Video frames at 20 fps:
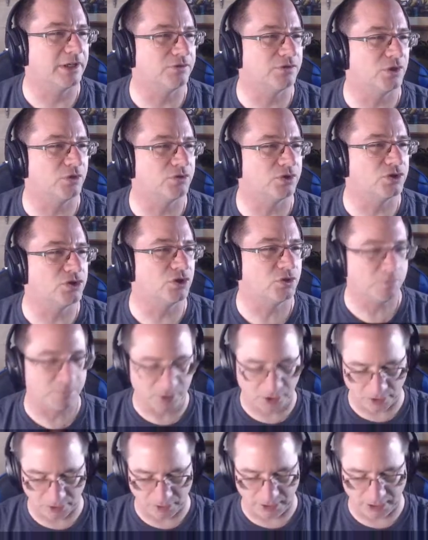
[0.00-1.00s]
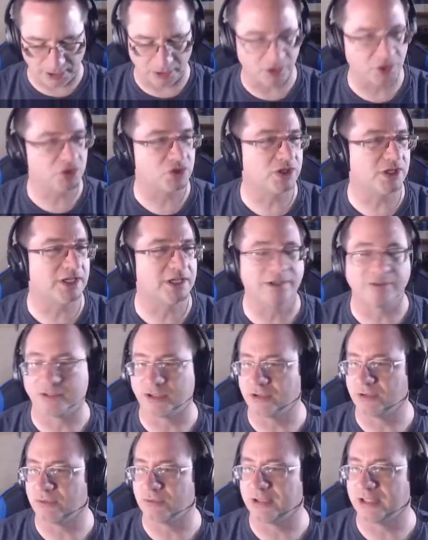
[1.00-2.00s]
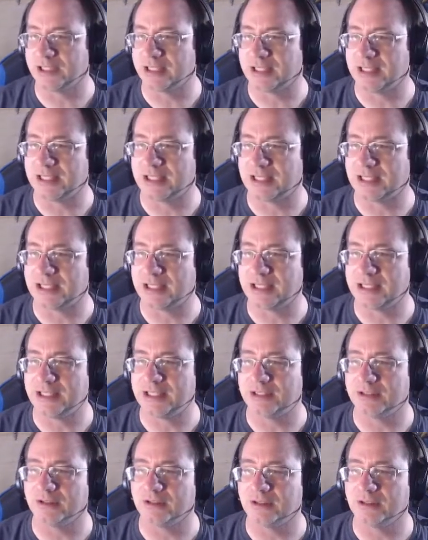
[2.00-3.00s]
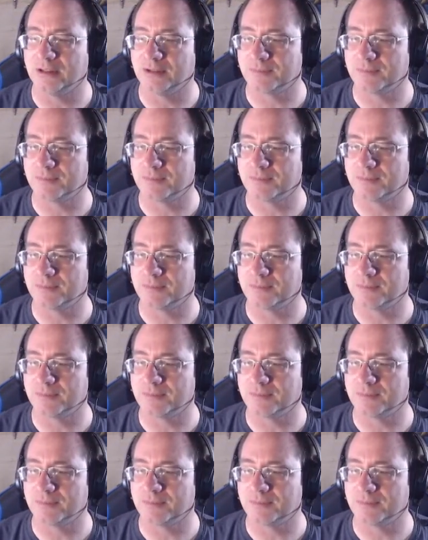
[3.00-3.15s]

those are just pure energy because I don't really need to heal.